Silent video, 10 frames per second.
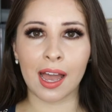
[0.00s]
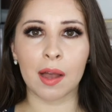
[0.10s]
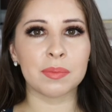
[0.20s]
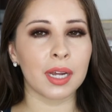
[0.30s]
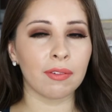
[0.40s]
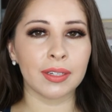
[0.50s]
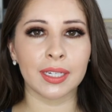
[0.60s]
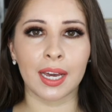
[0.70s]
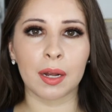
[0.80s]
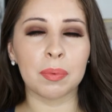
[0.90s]
that, I'm
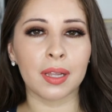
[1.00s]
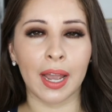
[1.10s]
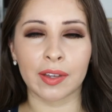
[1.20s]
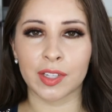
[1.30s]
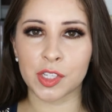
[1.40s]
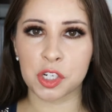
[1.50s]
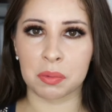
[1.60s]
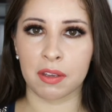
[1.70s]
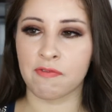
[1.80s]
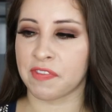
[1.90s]
definitely not applying this
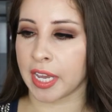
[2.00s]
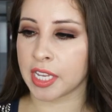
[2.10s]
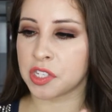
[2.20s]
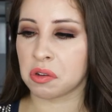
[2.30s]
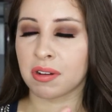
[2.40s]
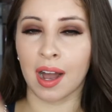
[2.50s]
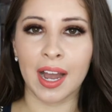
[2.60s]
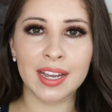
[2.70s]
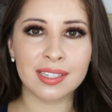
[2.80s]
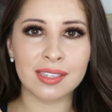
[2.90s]
to my face. So
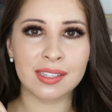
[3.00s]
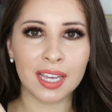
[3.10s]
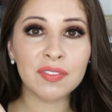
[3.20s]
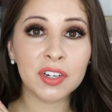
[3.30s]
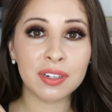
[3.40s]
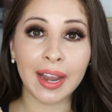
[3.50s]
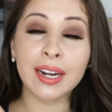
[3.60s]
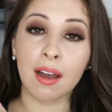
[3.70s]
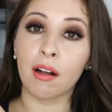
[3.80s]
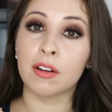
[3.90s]
guys, save your
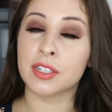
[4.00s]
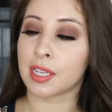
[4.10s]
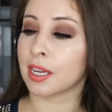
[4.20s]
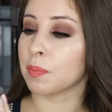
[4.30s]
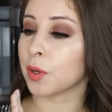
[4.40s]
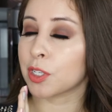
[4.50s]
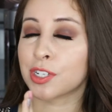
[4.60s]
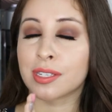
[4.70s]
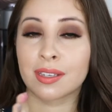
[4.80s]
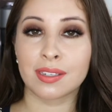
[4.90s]
$9 and
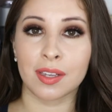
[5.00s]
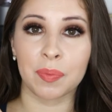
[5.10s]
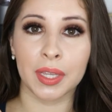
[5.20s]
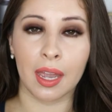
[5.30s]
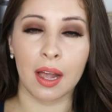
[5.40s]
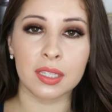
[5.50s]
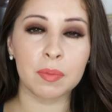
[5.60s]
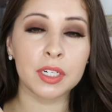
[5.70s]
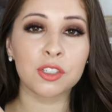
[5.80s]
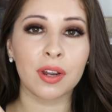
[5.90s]
purchase something else.
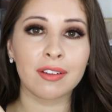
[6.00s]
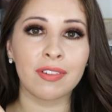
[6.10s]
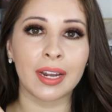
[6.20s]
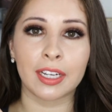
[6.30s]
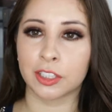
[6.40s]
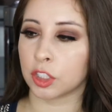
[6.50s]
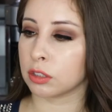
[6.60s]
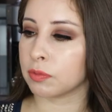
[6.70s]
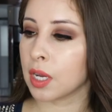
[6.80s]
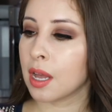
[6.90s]
I'm gonna try to find a
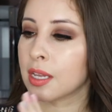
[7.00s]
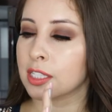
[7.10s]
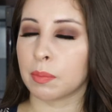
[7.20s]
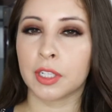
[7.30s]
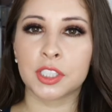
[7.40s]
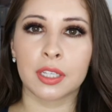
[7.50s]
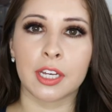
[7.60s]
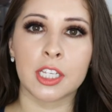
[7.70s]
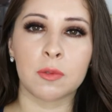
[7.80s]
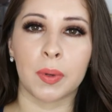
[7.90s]
dupe similar to
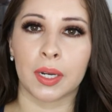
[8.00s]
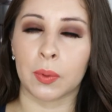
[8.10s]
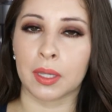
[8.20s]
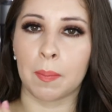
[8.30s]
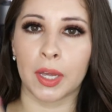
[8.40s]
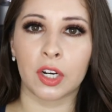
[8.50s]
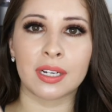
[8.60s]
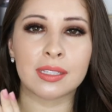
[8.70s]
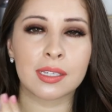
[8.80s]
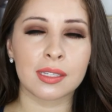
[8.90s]
this, but with a better
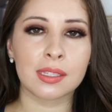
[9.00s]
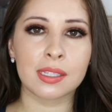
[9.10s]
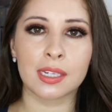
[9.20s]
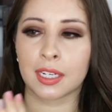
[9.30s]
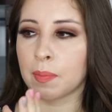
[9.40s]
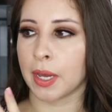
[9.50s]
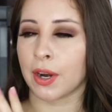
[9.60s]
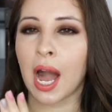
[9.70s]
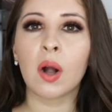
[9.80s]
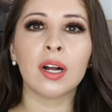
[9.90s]
consistency and a
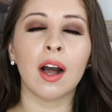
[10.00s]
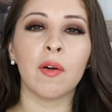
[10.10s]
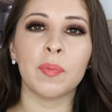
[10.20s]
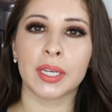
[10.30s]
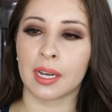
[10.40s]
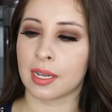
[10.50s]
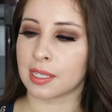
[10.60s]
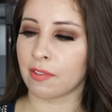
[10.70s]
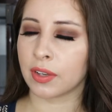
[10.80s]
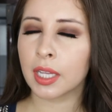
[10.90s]
better outcome,
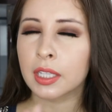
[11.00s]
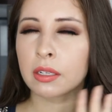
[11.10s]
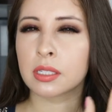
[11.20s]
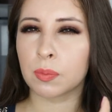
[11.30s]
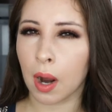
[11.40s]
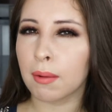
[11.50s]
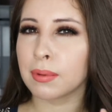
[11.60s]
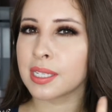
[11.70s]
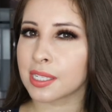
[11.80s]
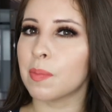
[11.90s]
because I feel like there's
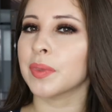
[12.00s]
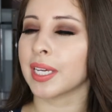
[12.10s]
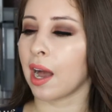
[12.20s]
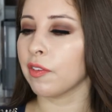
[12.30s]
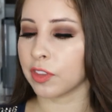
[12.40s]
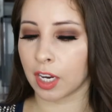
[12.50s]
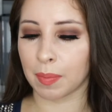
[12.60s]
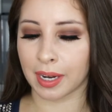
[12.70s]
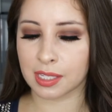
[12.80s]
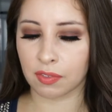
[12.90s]
probably something out
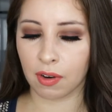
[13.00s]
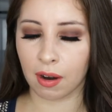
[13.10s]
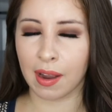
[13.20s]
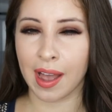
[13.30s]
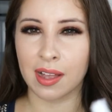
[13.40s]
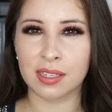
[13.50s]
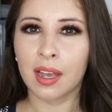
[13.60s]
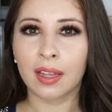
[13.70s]
there. But as far as